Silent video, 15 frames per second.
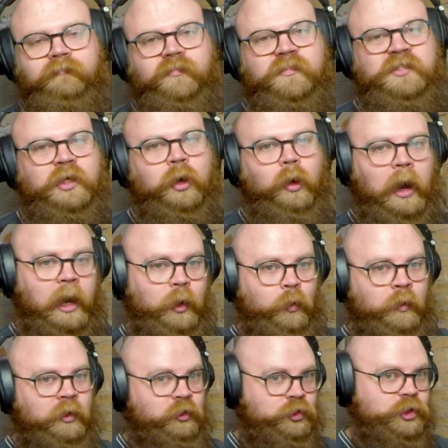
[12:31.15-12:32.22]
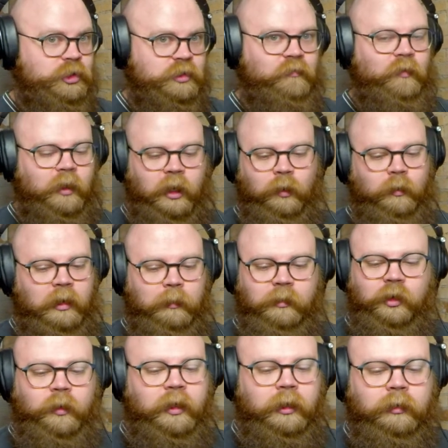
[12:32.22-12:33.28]
So I will just forget what I'm
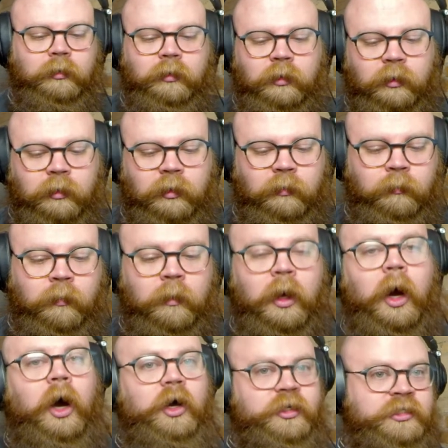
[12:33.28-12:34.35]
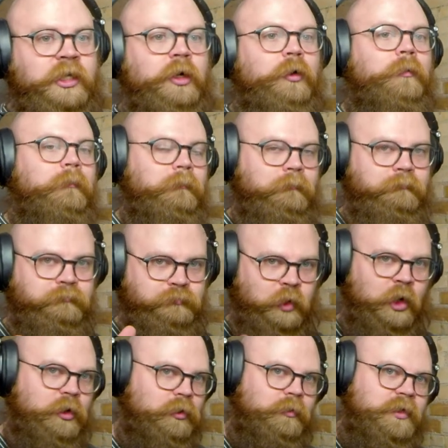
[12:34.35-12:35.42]
doing. Also,
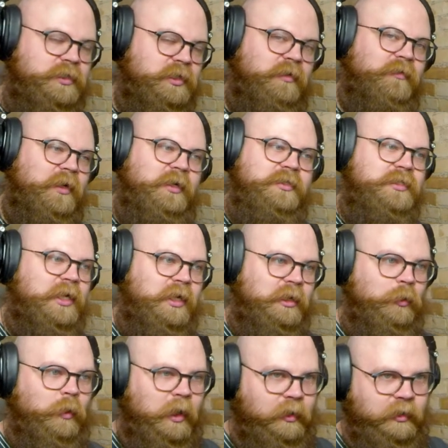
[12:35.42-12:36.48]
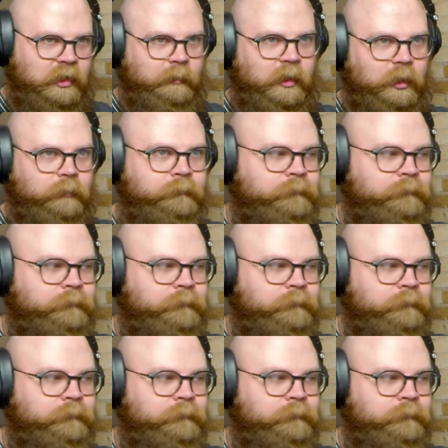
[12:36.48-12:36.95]
part of the reason the video is taking a while to come out.